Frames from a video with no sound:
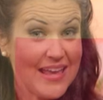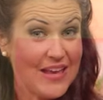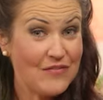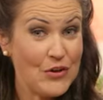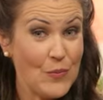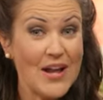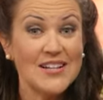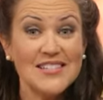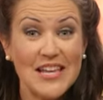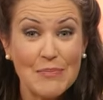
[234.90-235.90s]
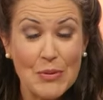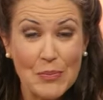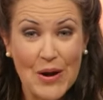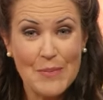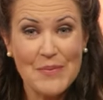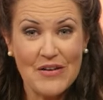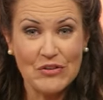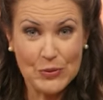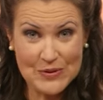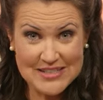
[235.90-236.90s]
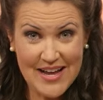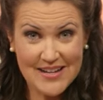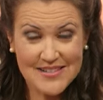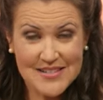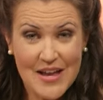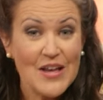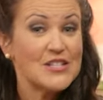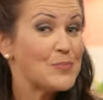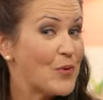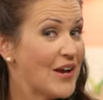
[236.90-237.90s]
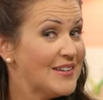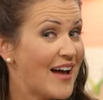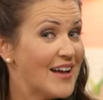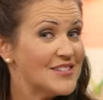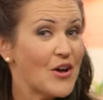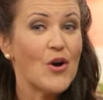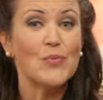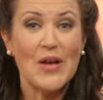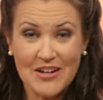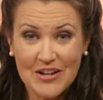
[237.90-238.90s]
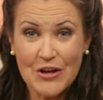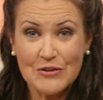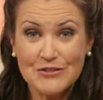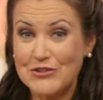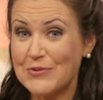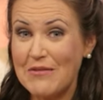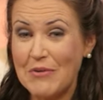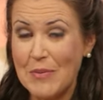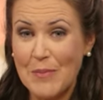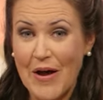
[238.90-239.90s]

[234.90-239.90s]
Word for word: If you want to skip the prep of liquid dyes, spray dyes are ready to go straight from the